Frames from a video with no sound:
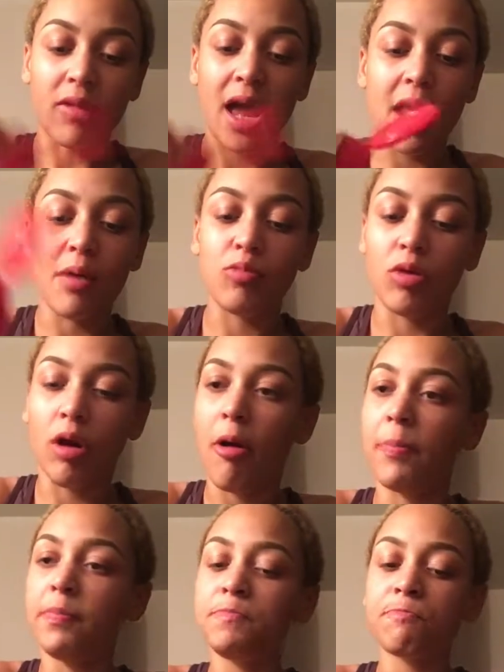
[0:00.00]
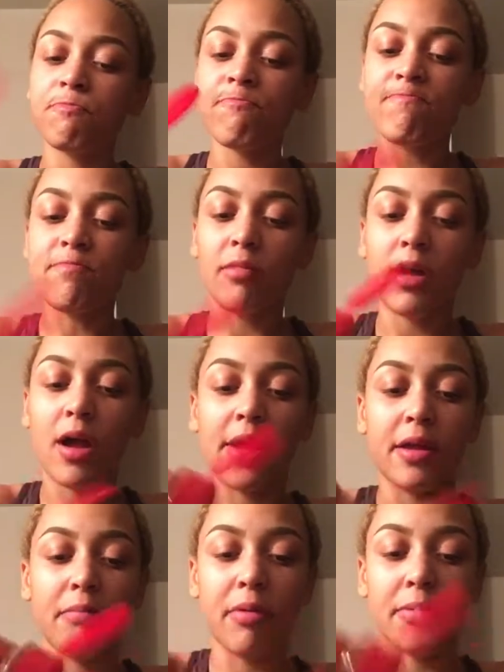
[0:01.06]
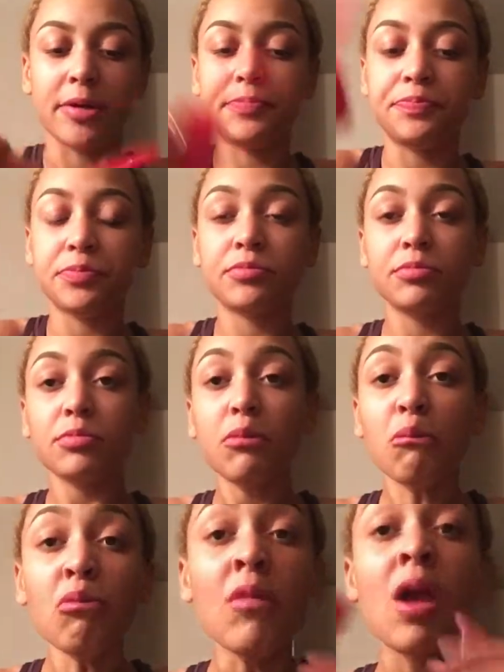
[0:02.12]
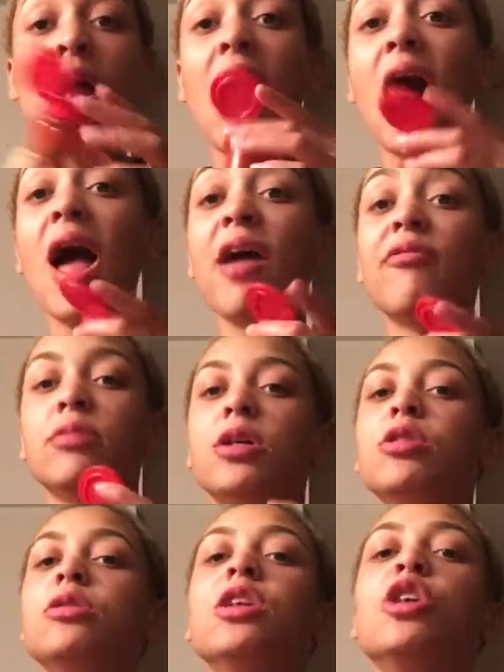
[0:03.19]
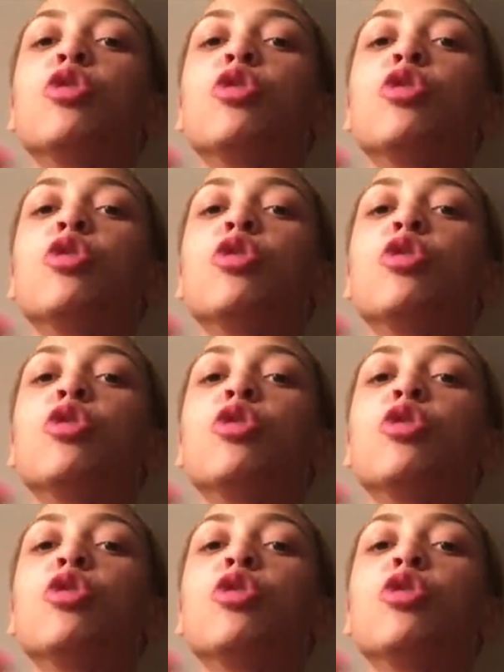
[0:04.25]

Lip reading: Add more cayenne pepper. I have literally